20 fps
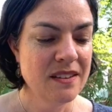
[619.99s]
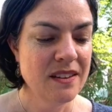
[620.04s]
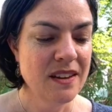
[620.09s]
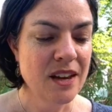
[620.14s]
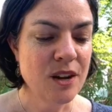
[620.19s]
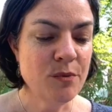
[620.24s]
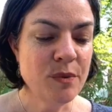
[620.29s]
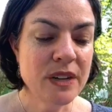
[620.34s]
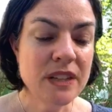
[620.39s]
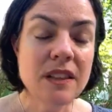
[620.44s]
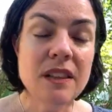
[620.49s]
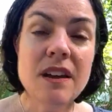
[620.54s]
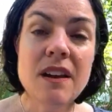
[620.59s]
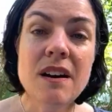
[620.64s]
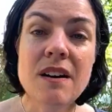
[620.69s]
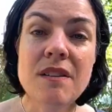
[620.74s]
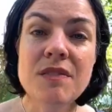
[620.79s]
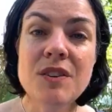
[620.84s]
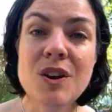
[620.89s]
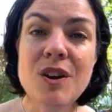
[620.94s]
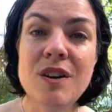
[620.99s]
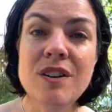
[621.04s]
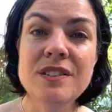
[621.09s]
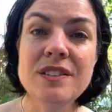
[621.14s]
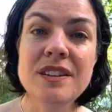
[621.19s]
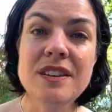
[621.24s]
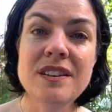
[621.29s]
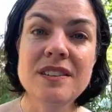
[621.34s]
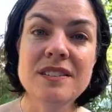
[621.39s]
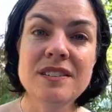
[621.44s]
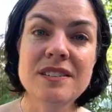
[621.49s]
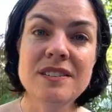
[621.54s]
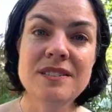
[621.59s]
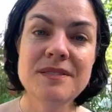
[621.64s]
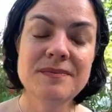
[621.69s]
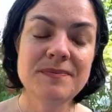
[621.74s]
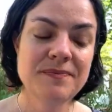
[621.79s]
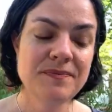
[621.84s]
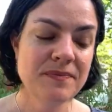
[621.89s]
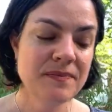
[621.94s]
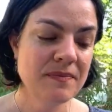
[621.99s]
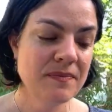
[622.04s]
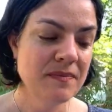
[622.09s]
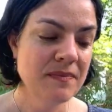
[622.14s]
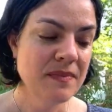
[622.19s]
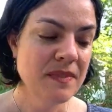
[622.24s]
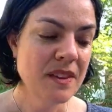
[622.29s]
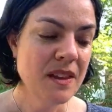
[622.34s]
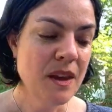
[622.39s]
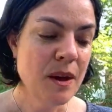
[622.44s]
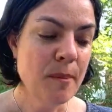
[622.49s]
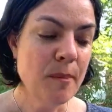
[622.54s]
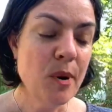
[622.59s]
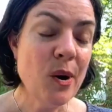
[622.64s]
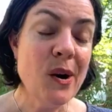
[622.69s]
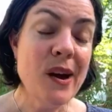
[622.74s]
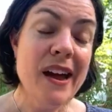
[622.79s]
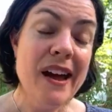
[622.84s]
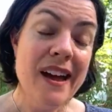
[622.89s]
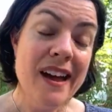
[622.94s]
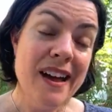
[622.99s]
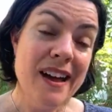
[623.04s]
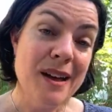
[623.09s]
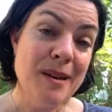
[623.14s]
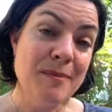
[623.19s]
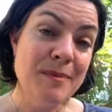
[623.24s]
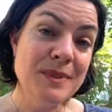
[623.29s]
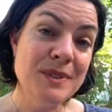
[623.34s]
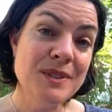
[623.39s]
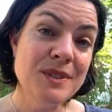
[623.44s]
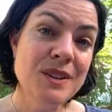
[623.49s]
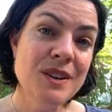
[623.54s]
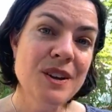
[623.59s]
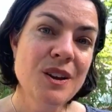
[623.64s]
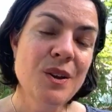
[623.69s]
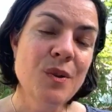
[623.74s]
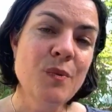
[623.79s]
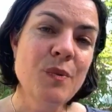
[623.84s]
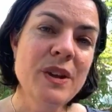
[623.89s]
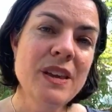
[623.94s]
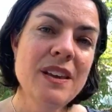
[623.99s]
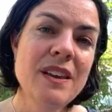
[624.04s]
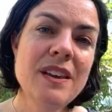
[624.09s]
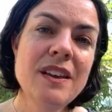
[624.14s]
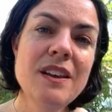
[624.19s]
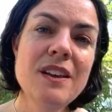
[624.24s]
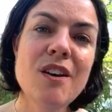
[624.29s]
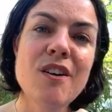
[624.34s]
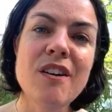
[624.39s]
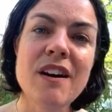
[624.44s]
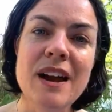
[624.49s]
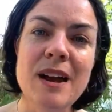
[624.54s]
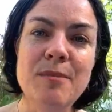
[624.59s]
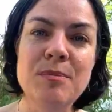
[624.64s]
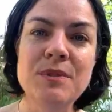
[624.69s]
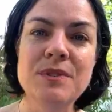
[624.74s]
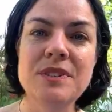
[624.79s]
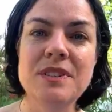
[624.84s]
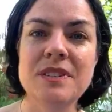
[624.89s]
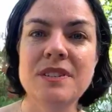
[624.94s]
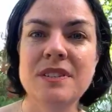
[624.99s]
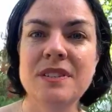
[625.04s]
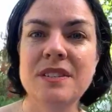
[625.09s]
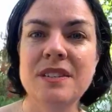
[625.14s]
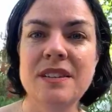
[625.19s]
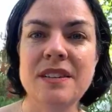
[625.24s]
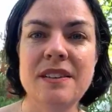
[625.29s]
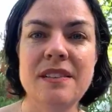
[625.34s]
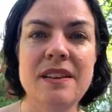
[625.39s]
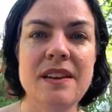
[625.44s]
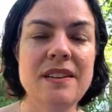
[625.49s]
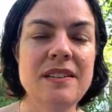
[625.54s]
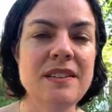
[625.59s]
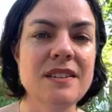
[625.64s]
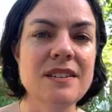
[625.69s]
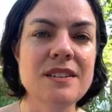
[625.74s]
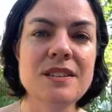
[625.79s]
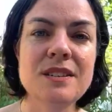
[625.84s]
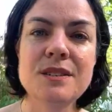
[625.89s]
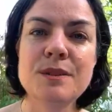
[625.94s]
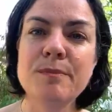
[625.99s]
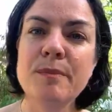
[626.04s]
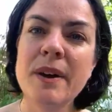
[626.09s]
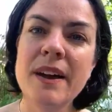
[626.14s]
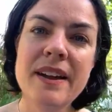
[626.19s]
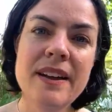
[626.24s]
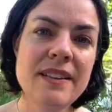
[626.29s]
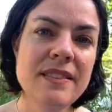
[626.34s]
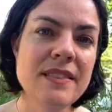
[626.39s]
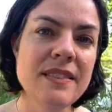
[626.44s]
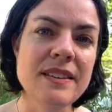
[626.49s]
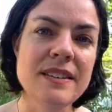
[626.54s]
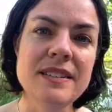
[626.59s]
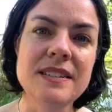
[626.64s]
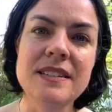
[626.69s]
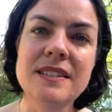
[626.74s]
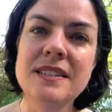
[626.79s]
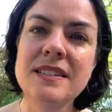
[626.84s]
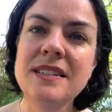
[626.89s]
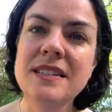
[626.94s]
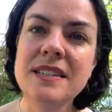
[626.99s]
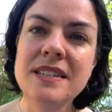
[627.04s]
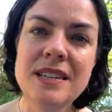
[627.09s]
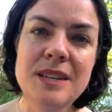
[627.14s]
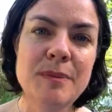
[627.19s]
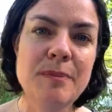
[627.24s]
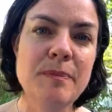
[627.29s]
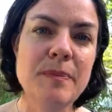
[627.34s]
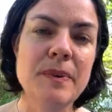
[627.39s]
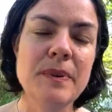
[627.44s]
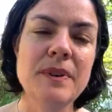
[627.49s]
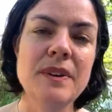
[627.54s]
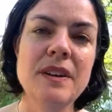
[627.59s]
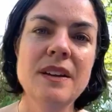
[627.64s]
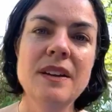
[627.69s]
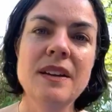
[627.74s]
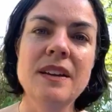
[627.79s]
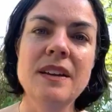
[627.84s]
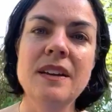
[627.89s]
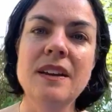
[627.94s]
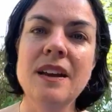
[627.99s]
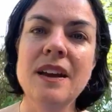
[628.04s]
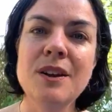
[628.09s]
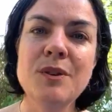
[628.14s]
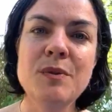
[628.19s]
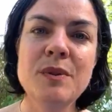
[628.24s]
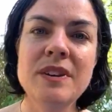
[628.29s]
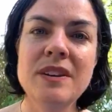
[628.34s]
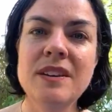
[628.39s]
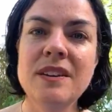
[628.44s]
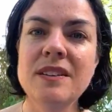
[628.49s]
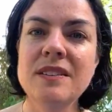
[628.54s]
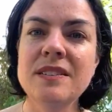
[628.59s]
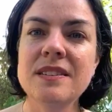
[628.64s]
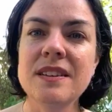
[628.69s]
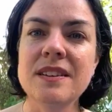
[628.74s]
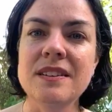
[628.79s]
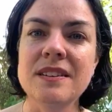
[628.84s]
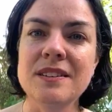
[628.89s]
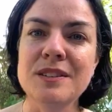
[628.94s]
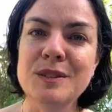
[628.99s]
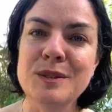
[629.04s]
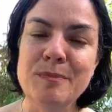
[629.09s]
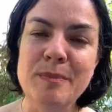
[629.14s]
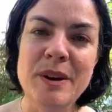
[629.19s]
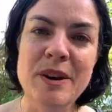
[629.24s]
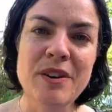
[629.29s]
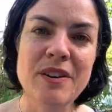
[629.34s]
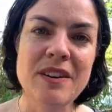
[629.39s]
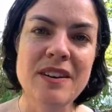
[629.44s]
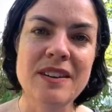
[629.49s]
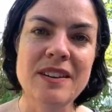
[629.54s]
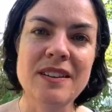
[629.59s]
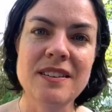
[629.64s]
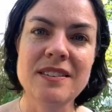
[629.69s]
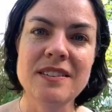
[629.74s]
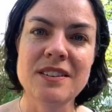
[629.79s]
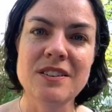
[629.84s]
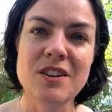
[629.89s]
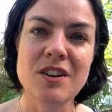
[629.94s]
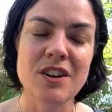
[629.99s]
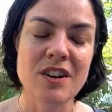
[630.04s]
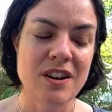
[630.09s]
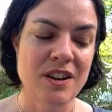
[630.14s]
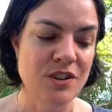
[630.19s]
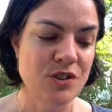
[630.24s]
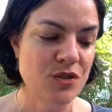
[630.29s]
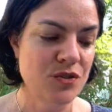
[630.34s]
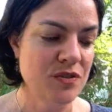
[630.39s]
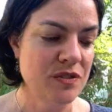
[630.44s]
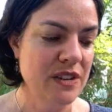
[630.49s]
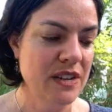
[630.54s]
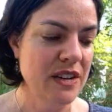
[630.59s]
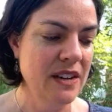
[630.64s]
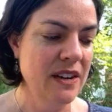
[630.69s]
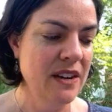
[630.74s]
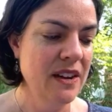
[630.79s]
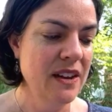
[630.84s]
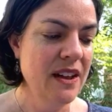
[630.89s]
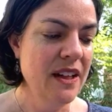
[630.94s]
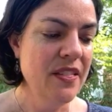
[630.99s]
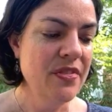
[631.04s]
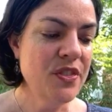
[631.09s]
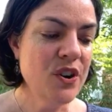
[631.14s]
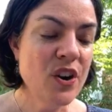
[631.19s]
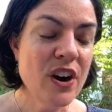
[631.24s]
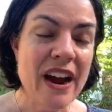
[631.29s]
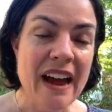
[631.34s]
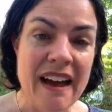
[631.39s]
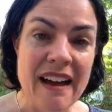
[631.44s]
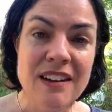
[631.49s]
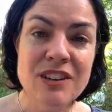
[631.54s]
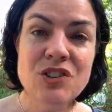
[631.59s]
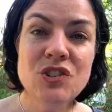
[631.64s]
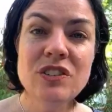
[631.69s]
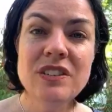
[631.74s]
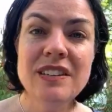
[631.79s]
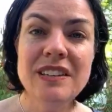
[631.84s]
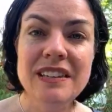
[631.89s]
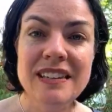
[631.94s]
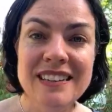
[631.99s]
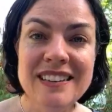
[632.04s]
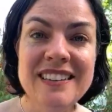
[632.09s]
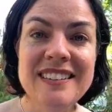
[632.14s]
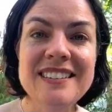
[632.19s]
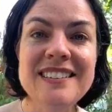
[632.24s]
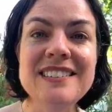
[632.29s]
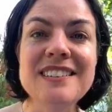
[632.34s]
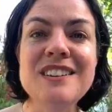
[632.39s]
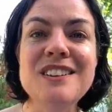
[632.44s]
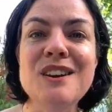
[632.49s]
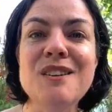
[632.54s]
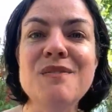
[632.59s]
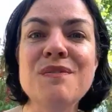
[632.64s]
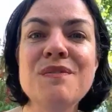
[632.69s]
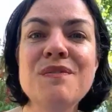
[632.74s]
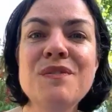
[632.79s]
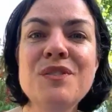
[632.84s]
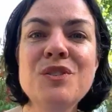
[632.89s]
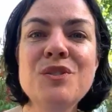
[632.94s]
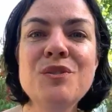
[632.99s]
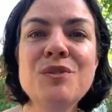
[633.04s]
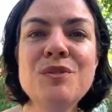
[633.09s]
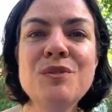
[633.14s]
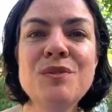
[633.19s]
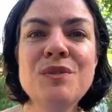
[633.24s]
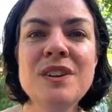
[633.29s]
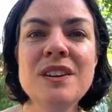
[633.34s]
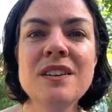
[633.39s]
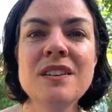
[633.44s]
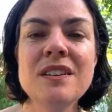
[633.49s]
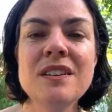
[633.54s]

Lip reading: And when love calls us, perhaps we are able to see that despite the deep inequities and disparities in our country, there actually is enough food,